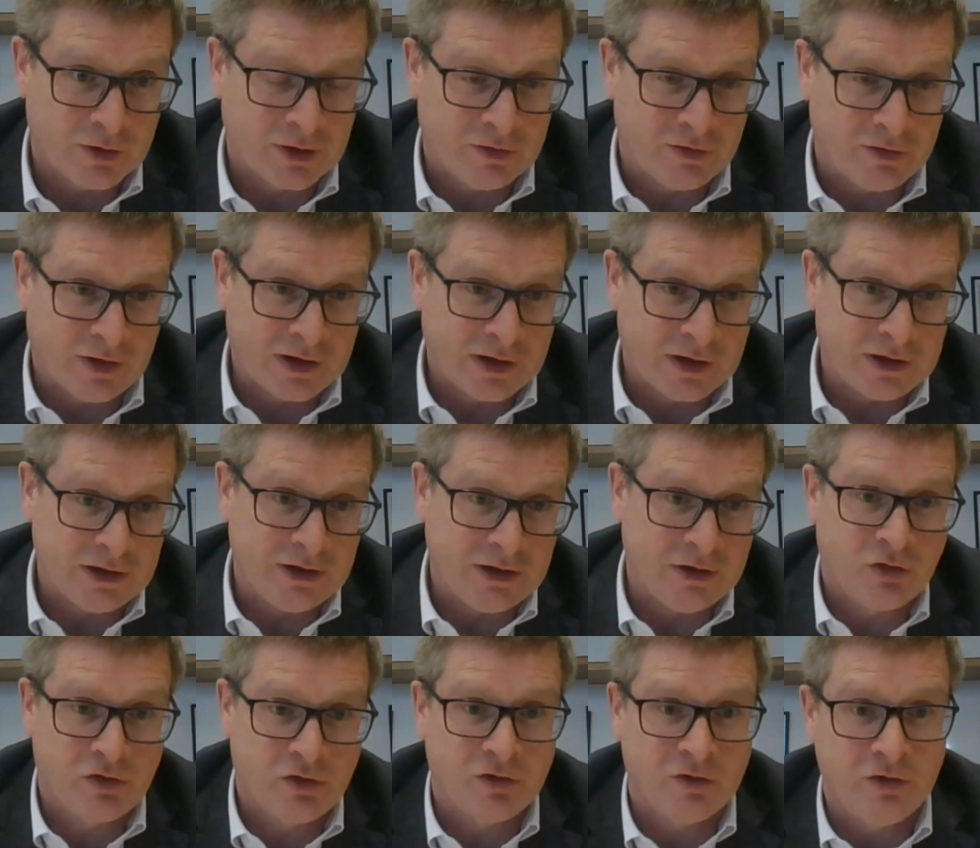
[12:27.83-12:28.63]
that
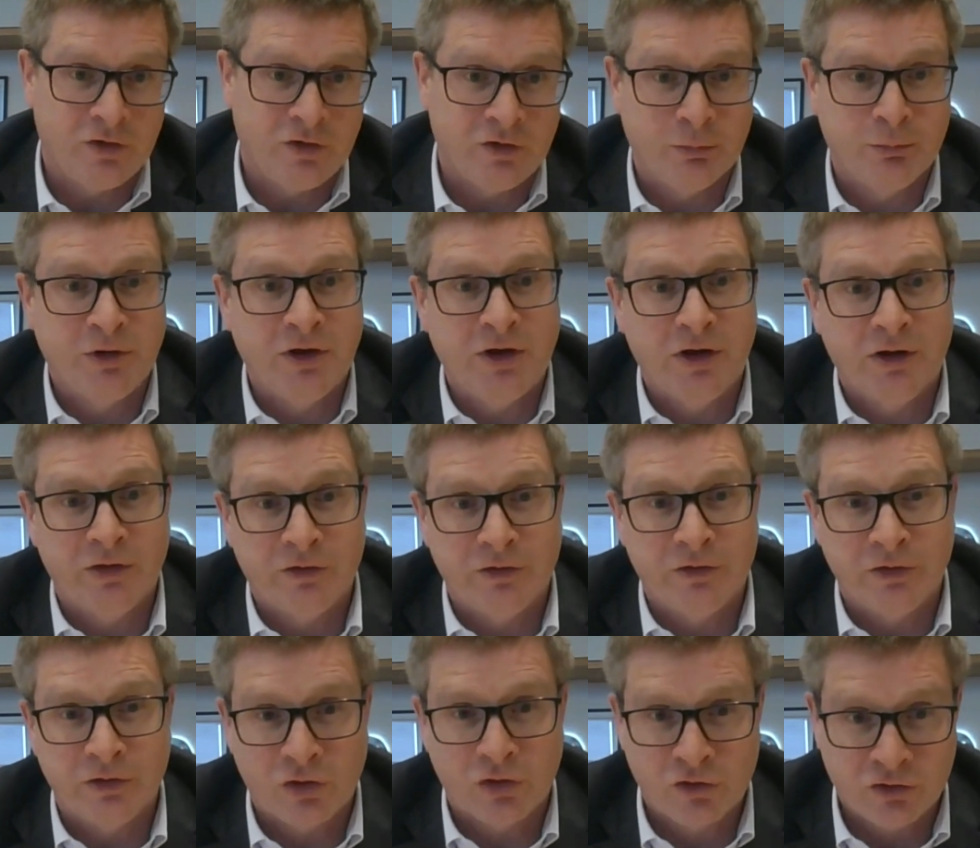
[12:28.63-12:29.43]
leads to the repeal
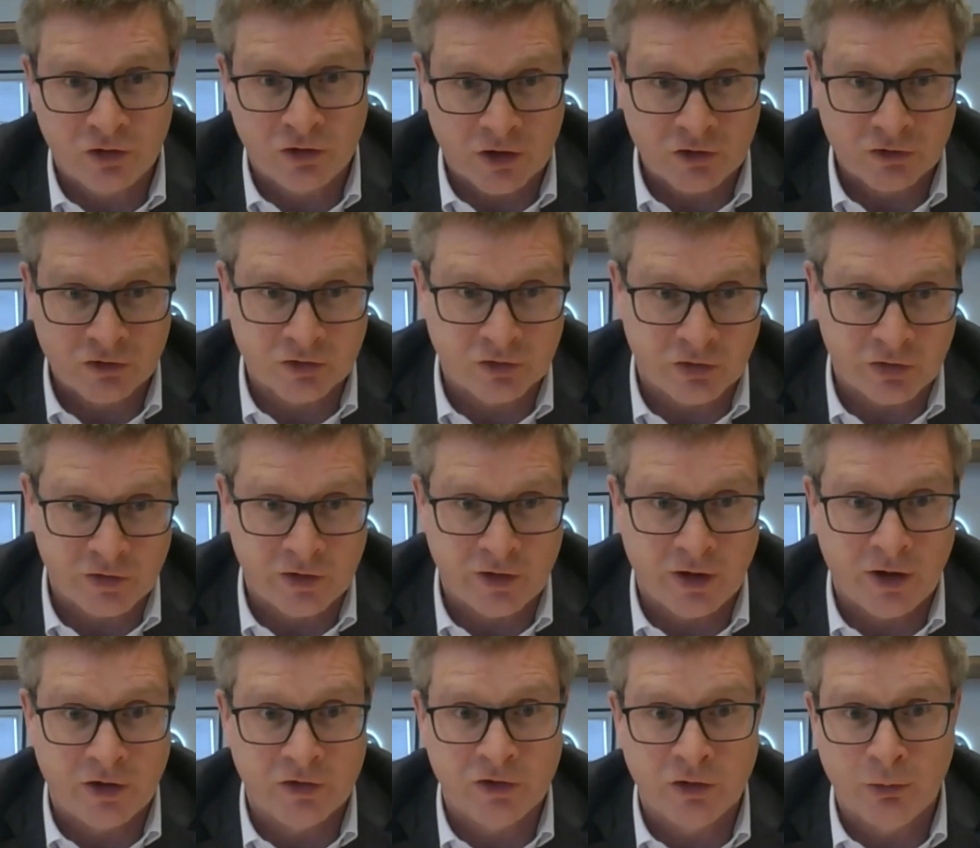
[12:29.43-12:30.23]
of the restrictions
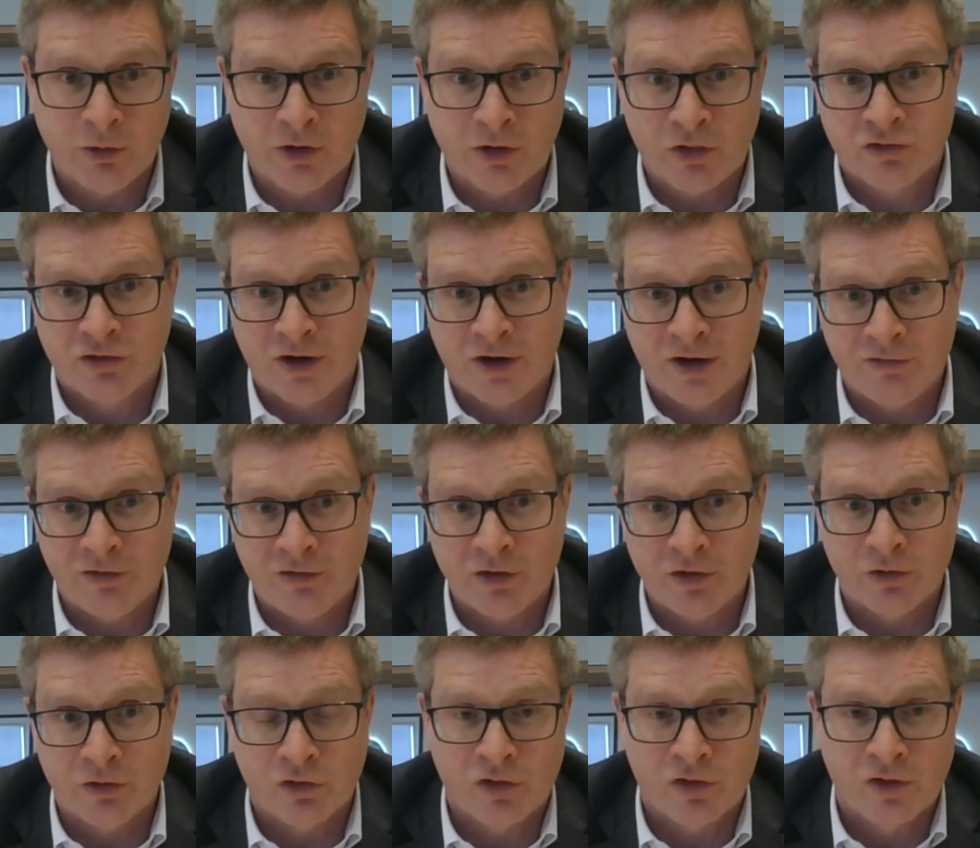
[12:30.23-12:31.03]
on non-US
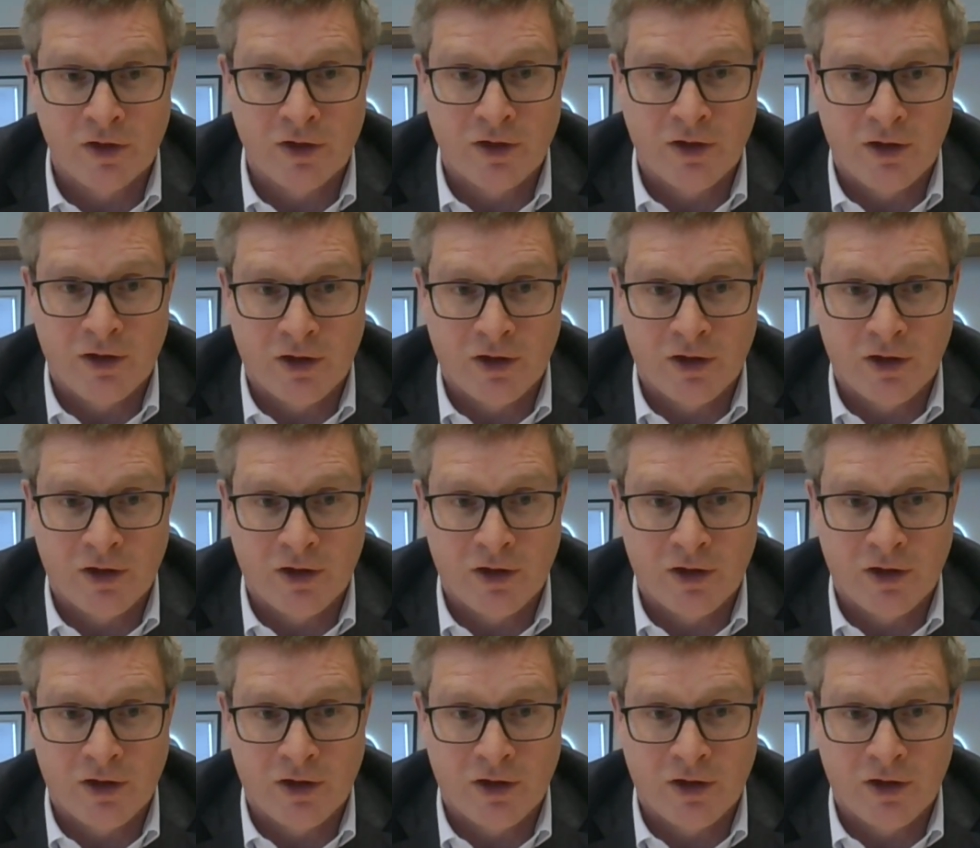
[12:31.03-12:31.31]
travellers